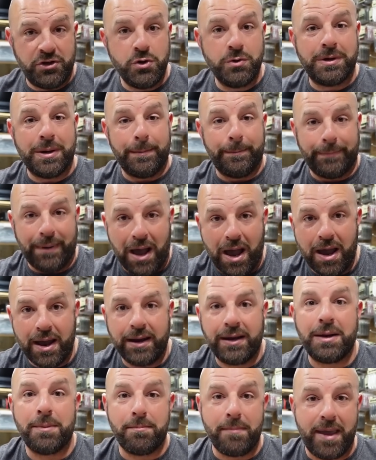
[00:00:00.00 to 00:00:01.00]
two
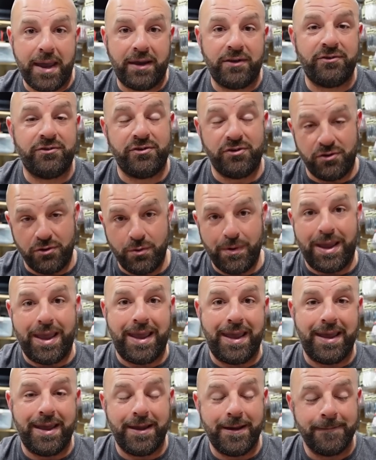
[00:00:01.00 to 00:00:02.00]
combined makes you
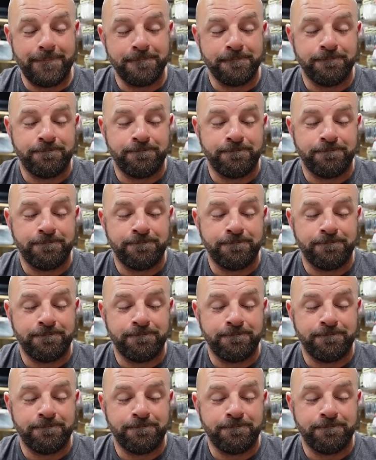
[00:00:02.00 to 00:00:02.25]
a